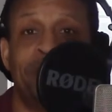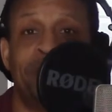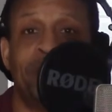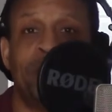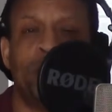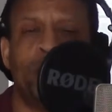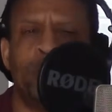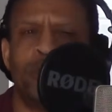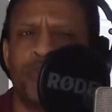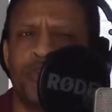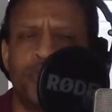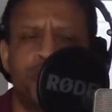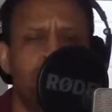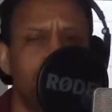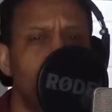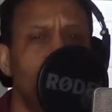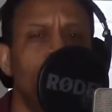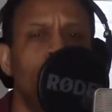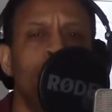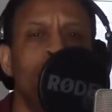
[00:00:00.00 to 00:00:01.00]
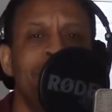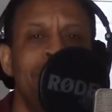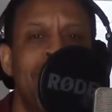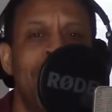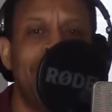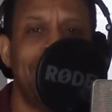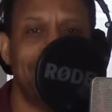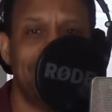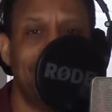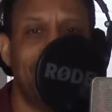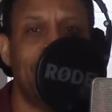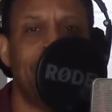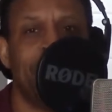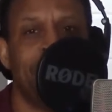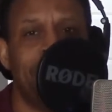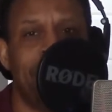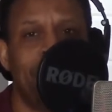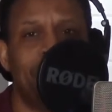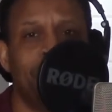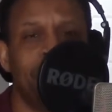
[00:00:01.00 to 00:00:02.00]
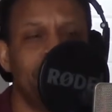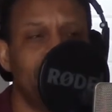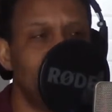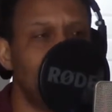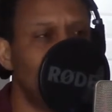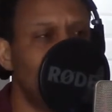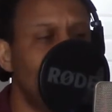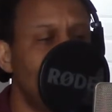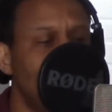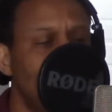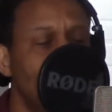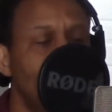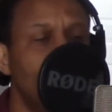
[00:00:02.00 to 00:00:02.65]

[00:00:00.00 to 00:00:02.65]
We're still not there yet. We still have